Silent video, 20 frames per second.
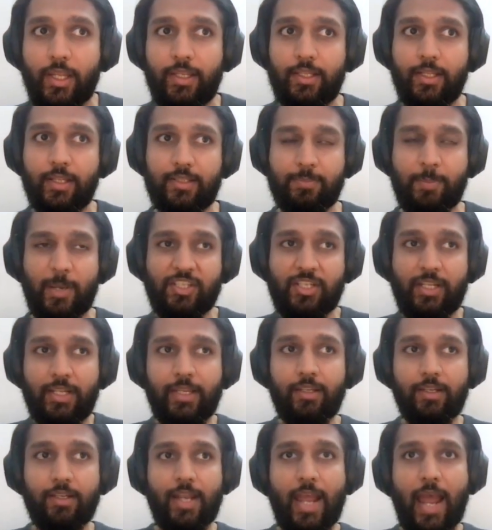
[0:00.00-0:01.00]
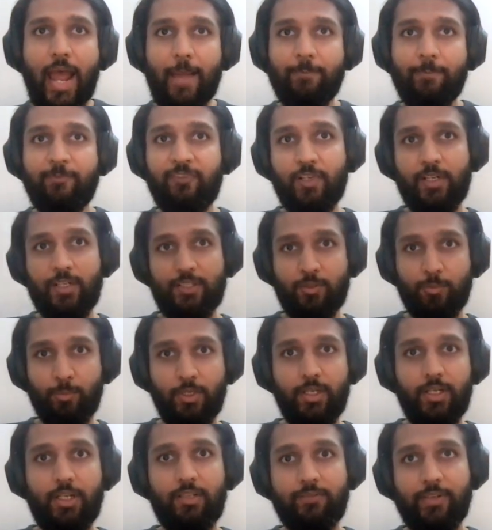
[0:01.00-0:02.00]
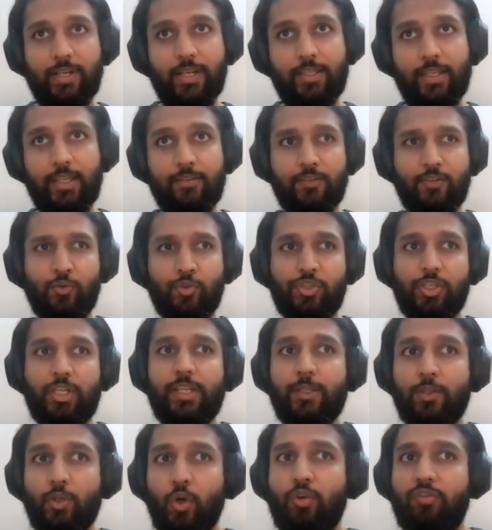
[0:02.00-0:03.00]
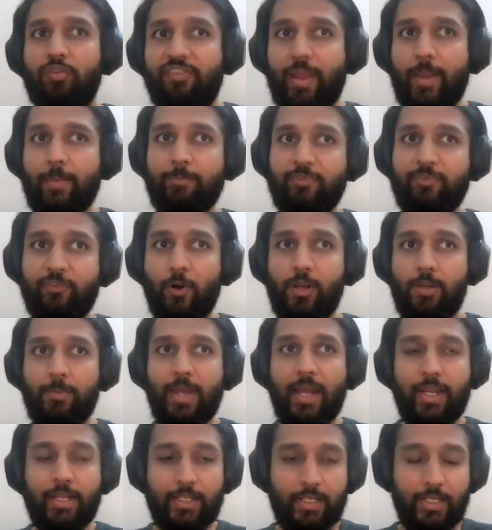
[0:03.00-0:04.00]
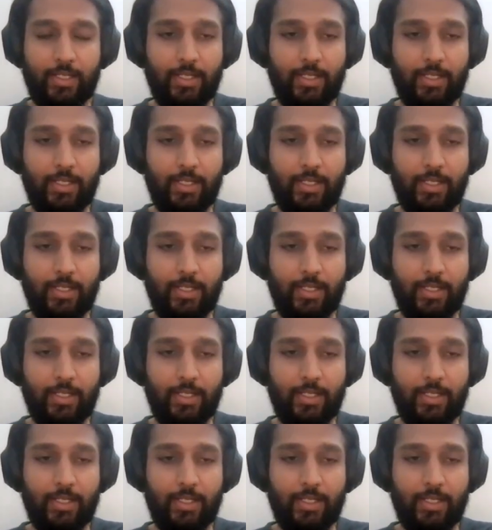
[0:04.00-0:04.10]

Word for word: Especially in an app-first world where there's usually no web fallback,